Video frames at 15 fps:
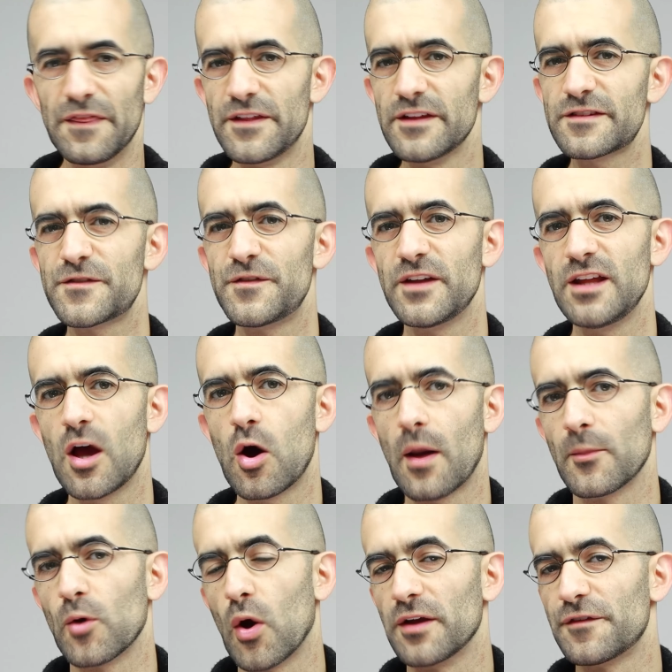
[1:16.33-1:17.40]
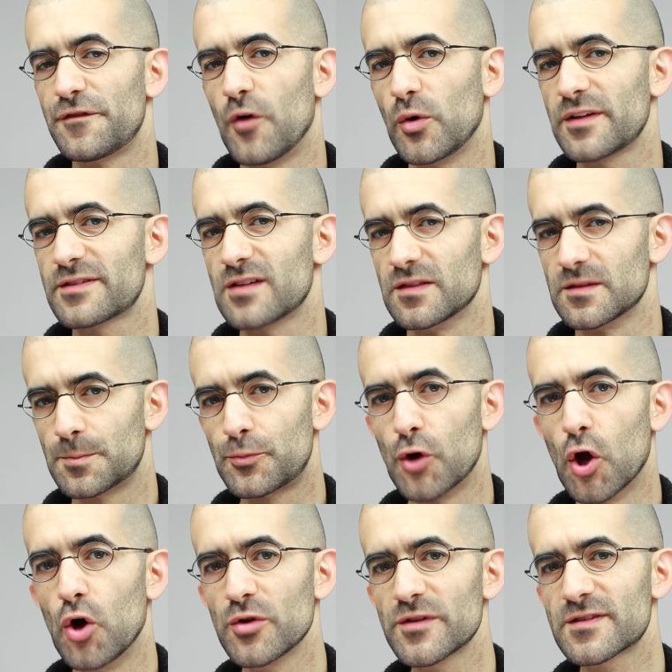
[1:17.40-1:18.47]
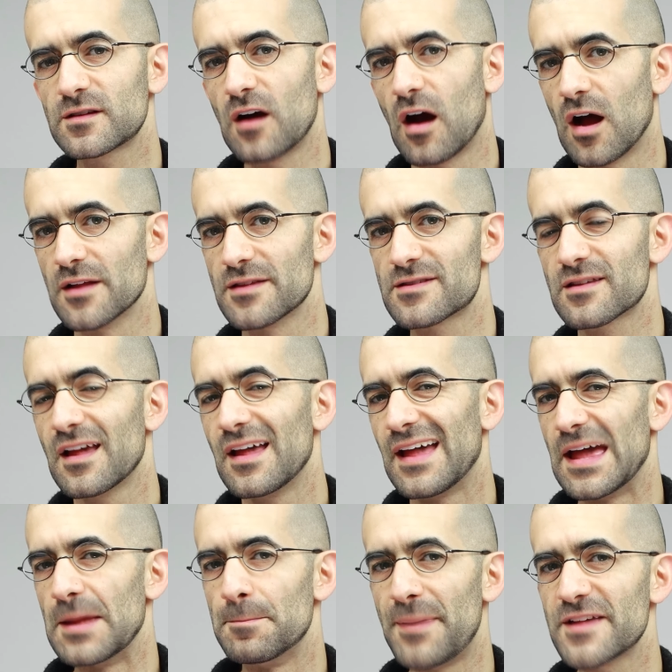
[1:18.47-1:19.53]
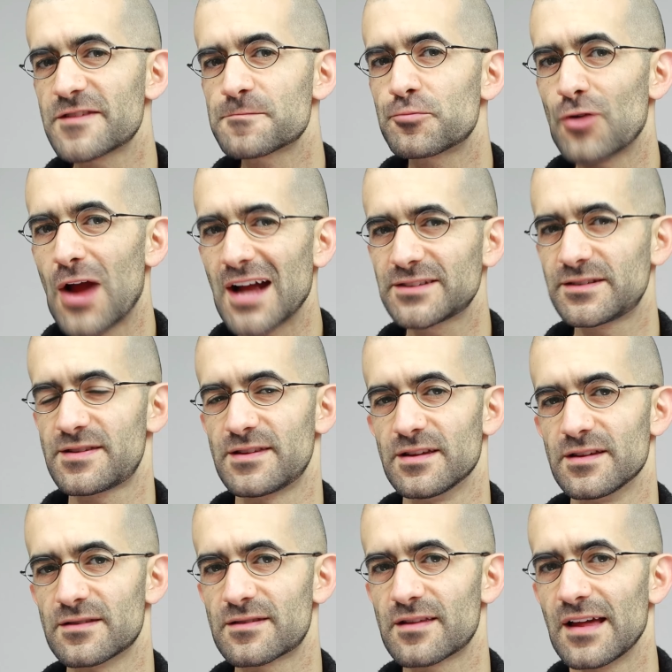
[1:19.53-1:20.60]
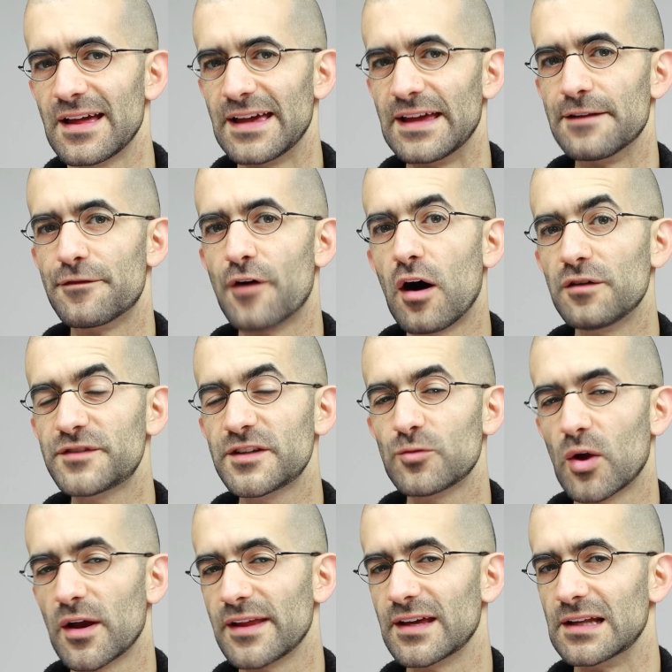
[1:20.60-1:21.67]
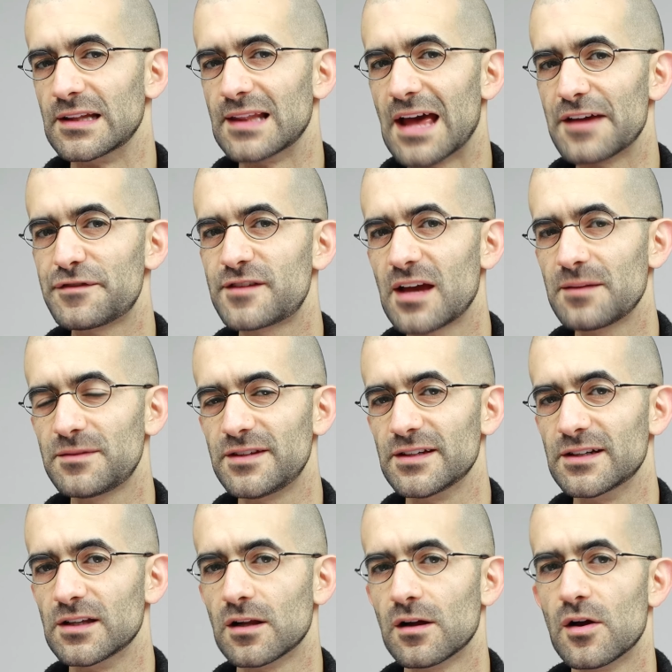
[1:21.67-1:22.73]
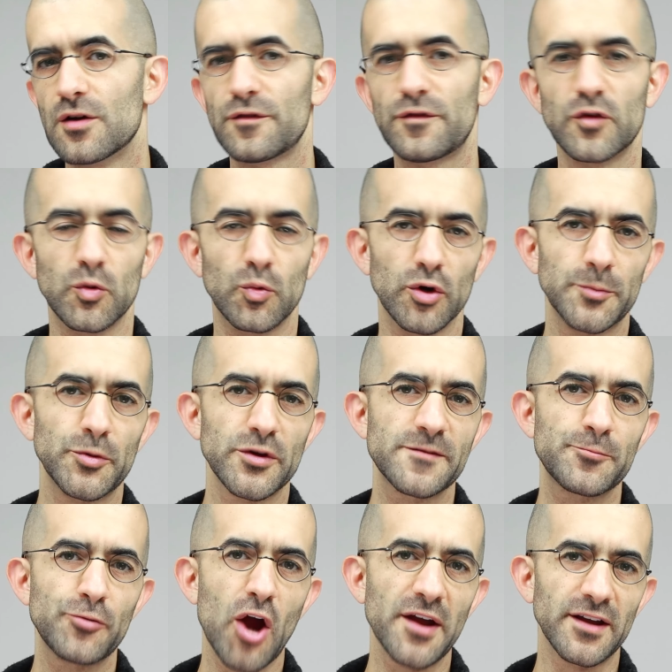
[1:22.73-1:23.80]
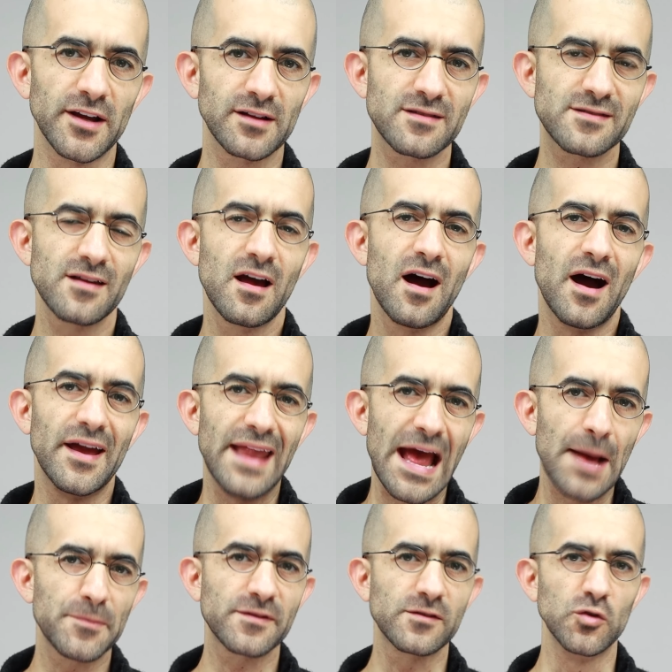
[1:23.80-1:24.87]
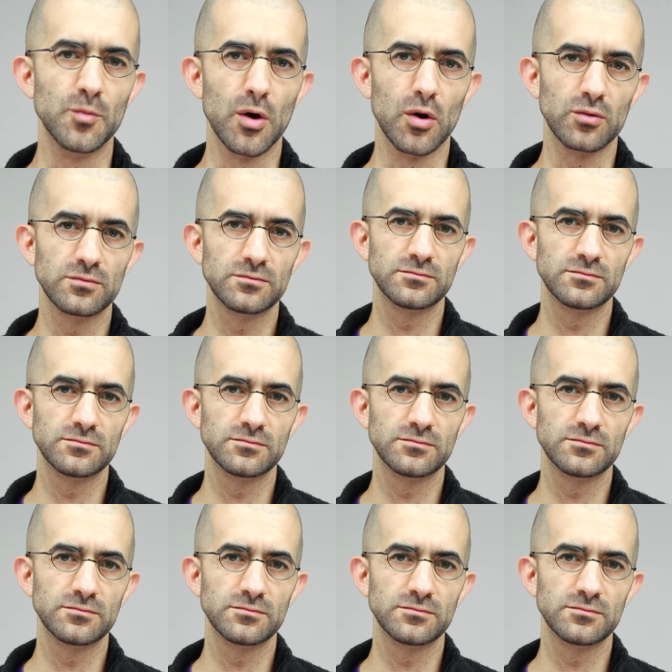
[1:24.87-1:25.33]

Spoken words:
In this video, I'm going to focus on the pros, cons, and best practices involved in running a lifetime deal for WordPress products on AppSumo.